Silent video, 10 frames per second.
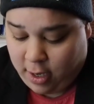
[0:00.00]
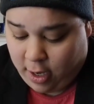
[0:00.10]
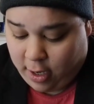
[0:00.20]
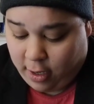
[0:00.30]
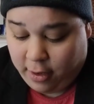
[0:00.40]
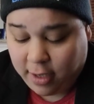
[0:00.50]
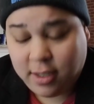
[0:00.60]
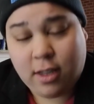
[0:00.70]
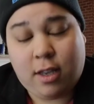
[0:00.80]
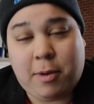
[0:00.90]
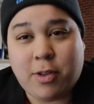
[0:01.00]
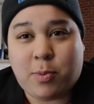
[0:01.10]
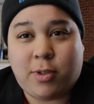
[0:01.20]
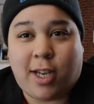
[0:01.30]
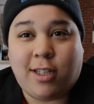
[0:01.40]
Next thing to think about is
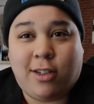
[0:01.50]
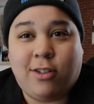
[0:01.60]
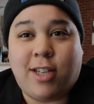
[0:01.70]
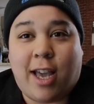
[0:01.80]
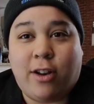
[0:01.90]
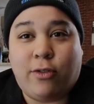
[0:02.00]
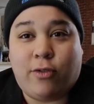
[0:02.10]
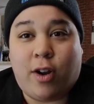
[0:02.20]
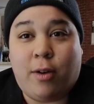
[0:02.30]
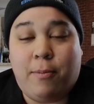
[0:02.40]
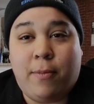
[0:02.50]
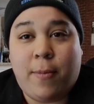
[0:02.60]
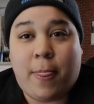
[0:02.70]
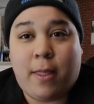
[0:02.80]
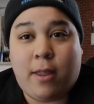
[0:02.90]
protecting your data from
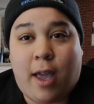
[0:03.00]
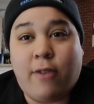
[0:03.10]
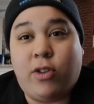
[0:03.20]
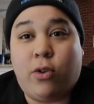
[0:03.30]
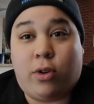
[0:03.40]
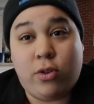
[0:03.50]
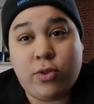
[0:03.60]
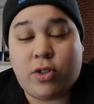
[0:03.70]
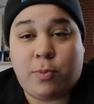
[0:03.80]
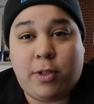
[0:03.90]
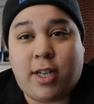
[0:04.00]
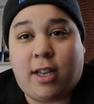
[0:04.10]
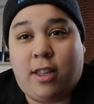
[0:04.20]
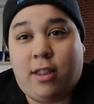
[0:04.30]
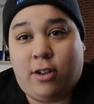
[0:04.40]
having your users
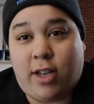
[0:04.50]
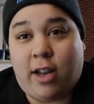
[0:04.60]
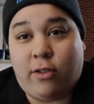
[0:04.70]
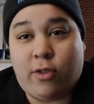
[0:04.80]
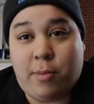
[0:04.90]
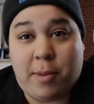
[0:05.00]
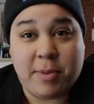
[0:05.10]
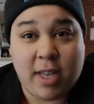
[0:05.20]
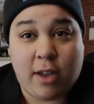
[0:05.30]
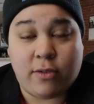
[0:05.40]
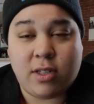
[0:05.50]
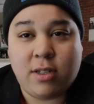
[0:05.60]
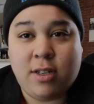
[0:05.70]
protect their data from themselves.